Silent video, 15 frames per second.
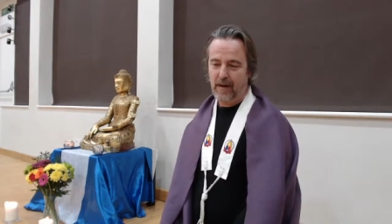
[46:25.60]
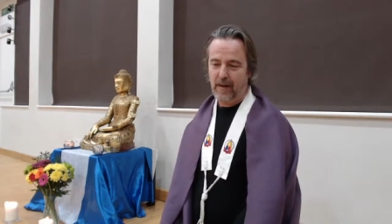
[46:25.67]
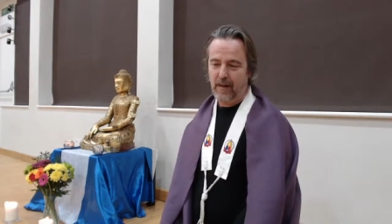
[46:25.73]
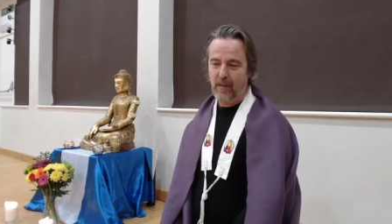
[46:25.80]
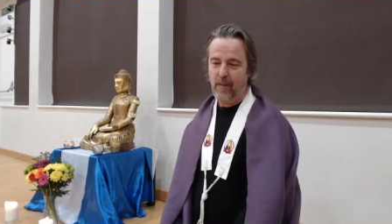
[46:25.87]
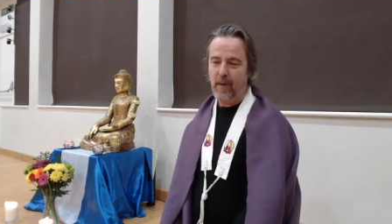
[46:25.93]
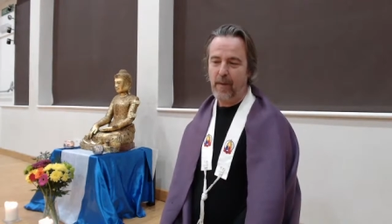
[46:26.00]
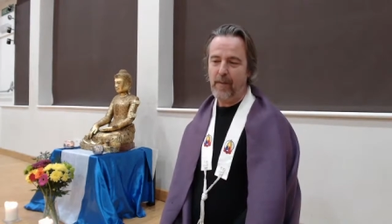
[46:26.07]

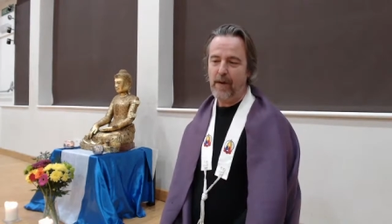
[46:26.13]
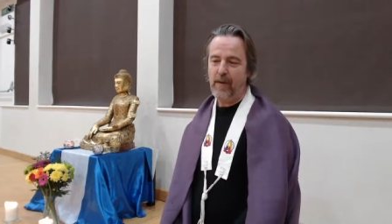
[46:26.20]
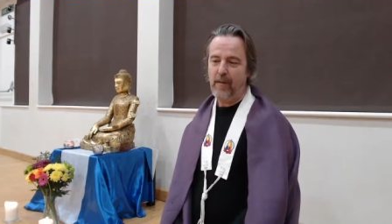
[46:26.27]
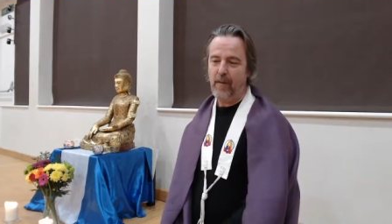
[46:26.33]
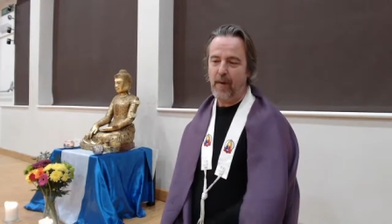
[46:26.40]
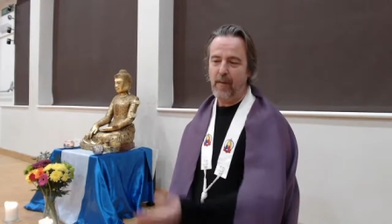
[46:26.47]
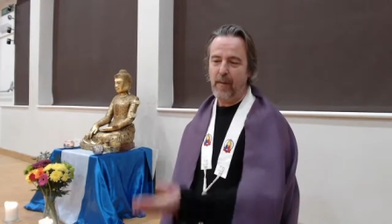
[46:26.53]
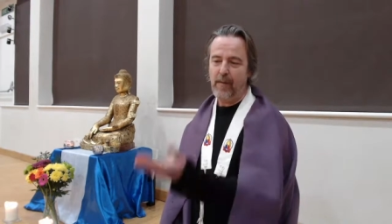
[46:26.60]
when
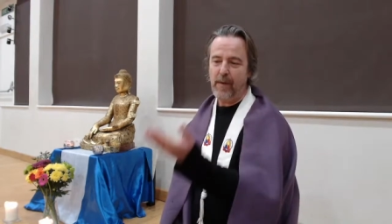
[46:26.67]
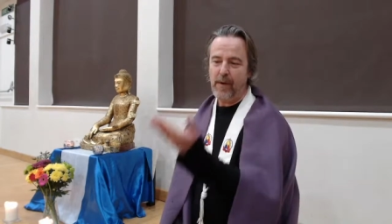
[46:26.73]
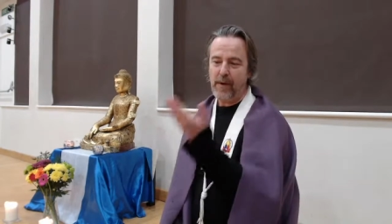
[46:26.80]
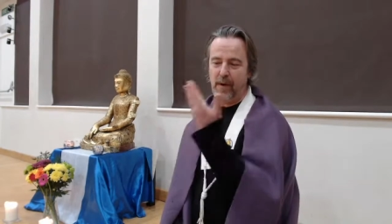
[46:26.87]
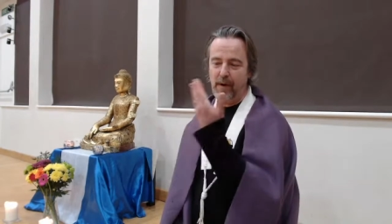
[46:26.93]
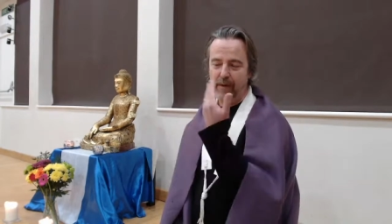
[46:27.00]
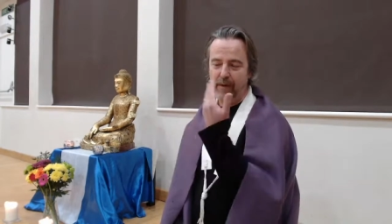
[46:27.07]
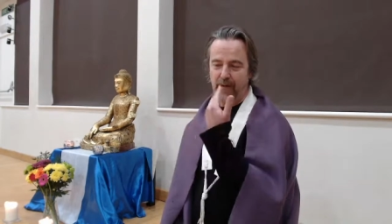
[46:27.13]
we
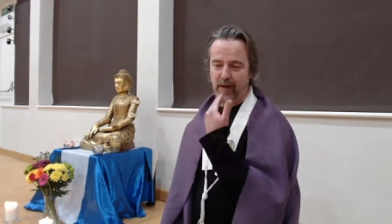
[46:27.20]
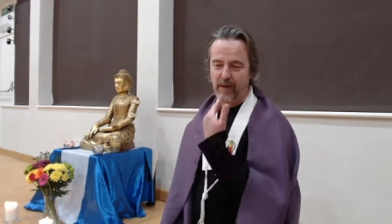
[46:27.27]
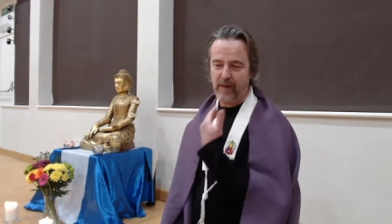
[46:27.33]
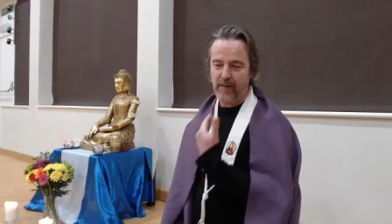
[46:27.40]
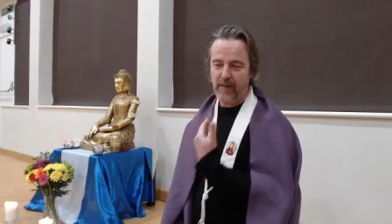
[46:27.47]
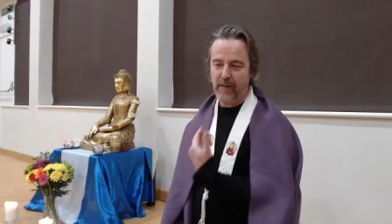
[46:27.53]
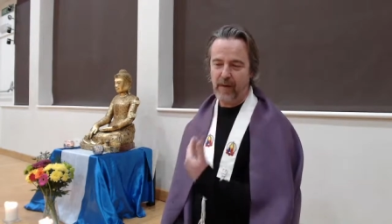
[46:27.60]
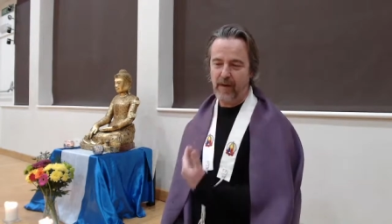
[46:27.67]
look at our
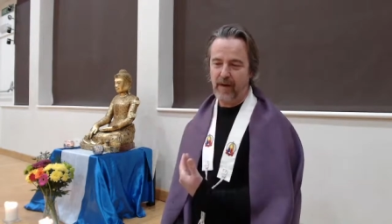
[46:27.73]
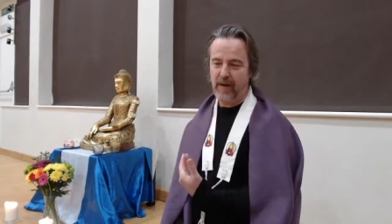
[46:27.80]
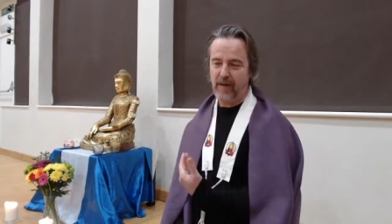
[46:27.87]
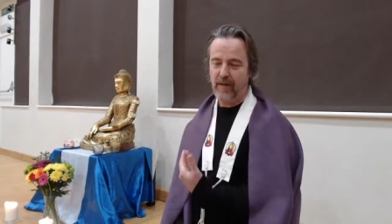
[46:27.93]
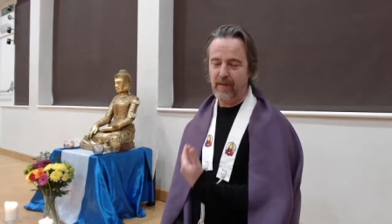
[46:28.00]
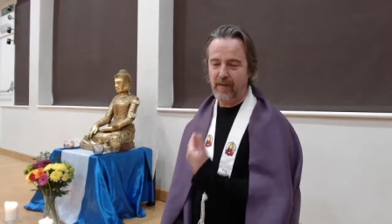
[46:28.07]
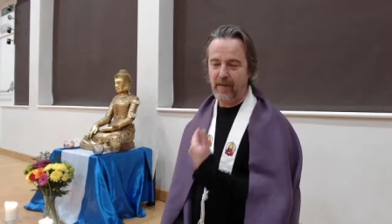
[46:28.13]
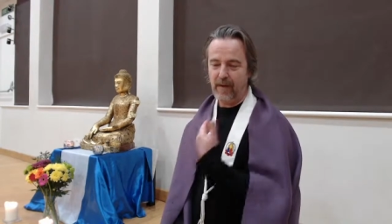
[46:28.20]

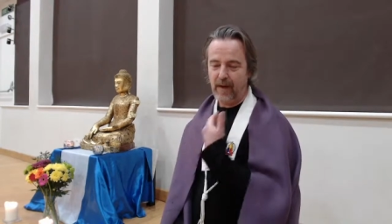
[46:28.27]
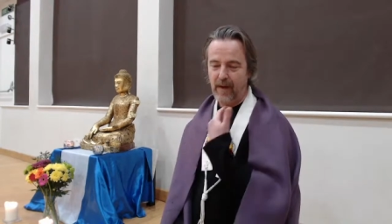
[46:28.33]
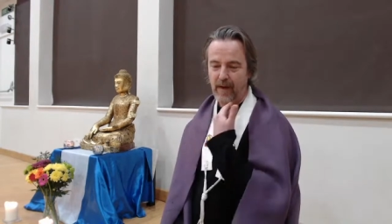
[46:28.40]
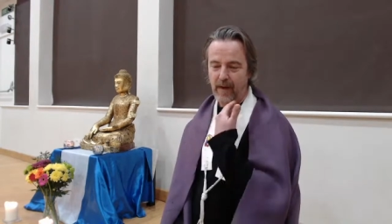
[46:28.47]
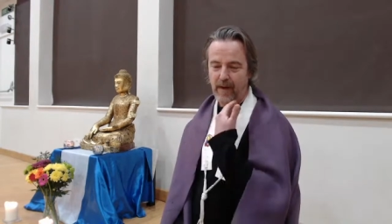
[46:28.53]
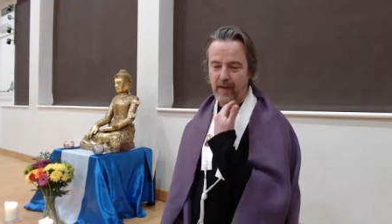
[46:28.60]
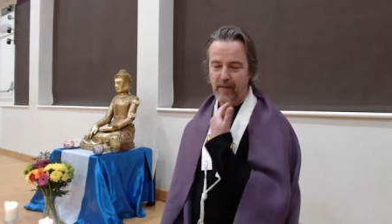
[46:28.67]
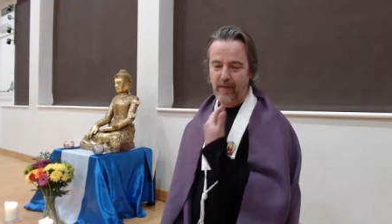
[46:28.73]
experience
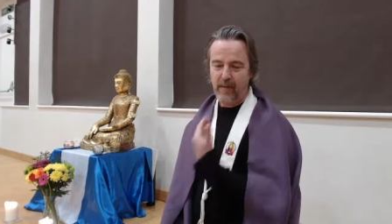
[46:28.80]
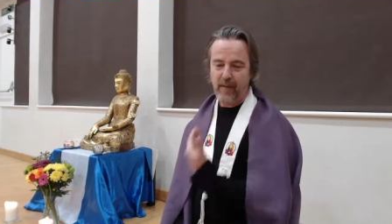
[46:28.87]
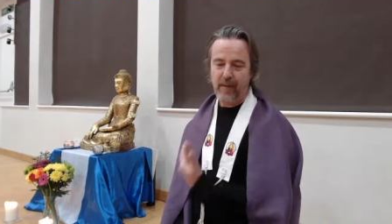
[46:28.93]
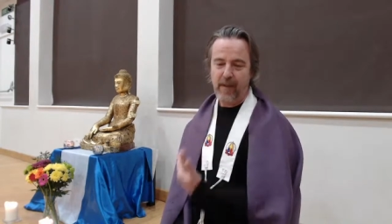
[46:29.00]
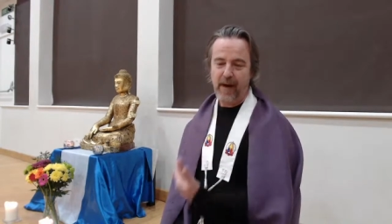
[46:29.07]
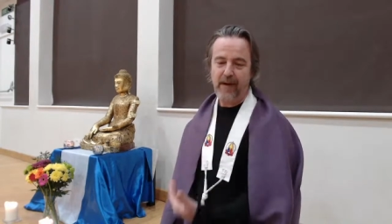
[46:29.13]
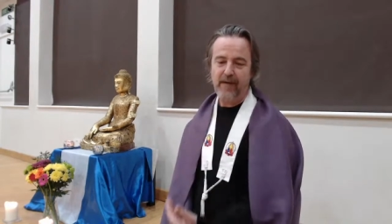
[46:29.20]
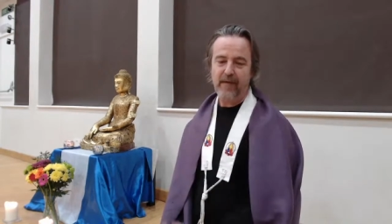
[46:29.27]
from a
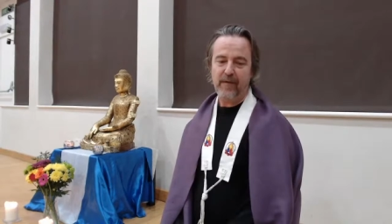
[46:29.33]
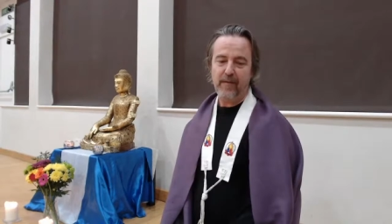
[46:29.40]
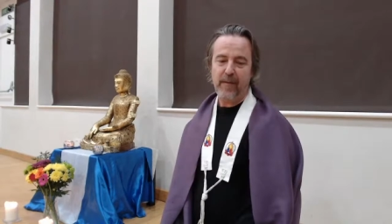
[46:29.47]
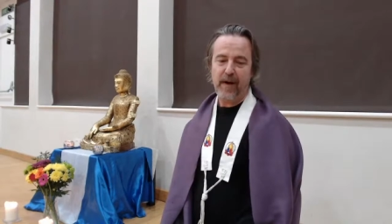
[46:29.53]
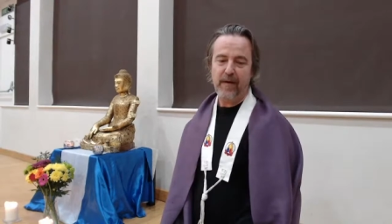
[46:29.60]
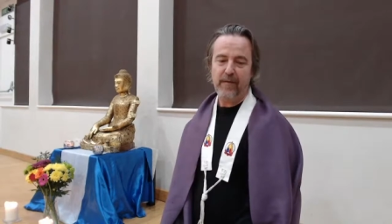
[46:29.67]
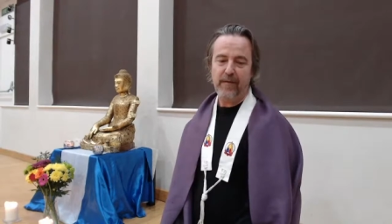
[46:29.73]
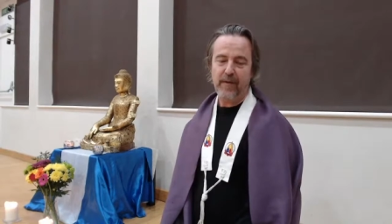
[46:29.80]
place of
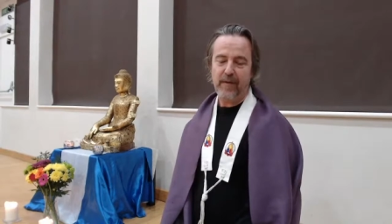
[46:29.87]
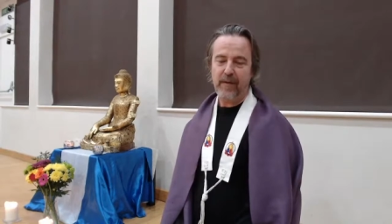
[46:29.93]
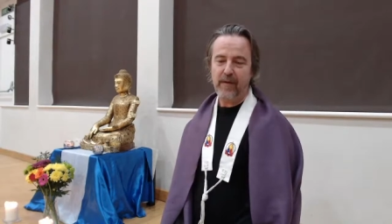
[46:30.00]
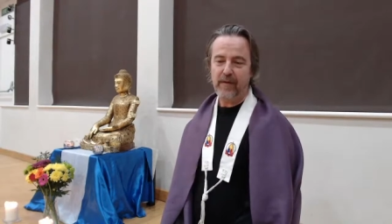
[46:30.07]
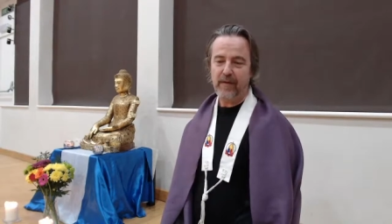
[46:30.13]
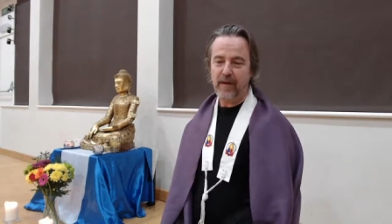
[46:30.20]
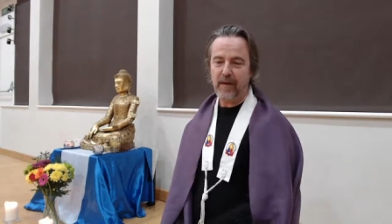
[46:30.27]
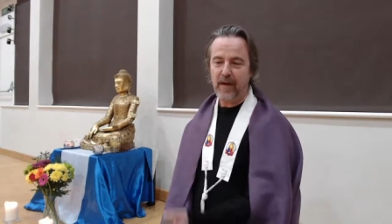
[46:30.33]
mindfulness,